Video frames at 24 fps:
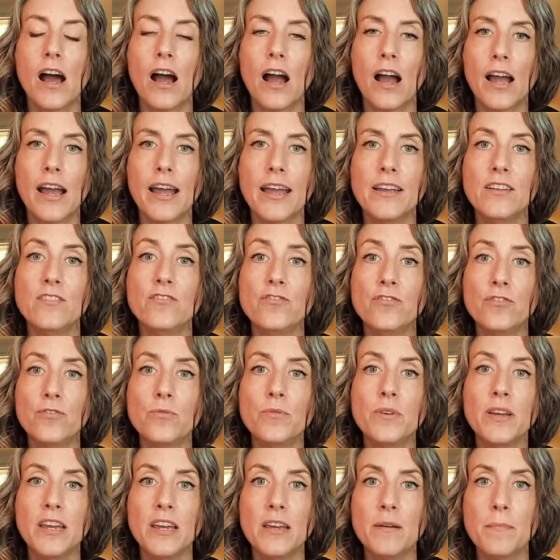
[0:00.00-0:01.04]
I
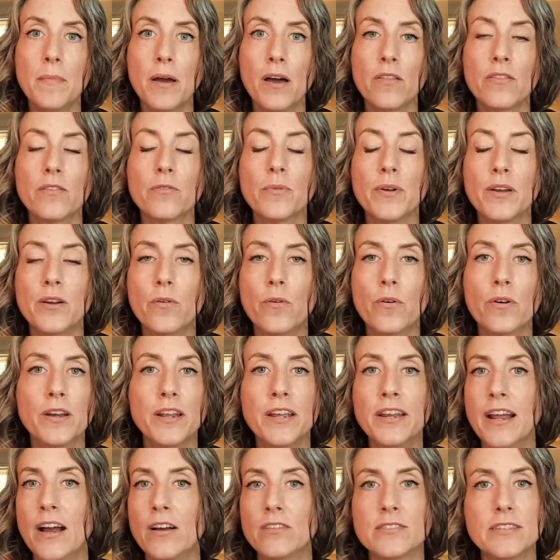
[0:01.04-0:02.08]
do email the
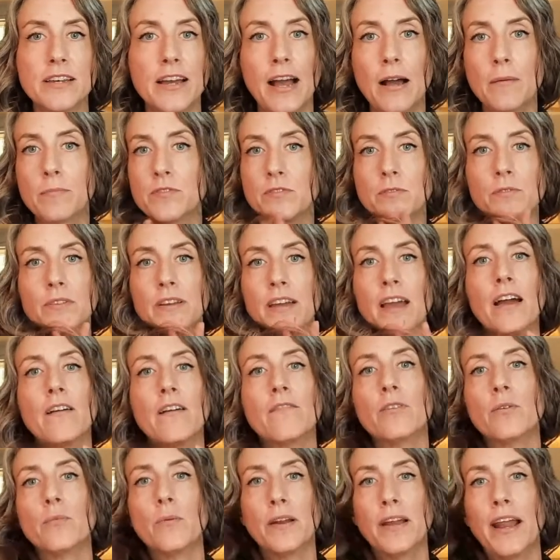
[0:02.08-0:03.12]
recording out to absolutely
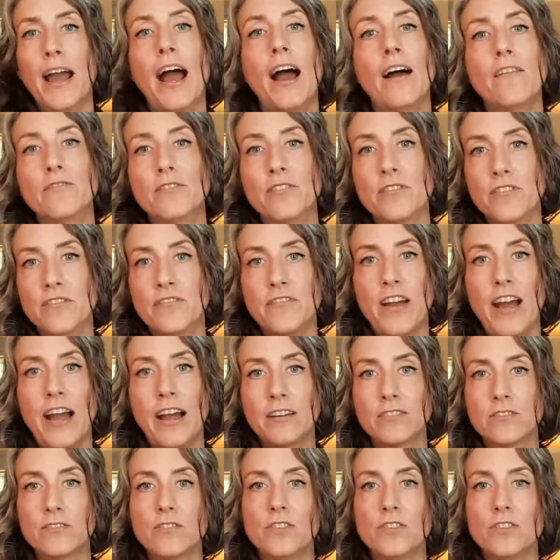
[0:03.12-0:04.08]
everyone after the fact.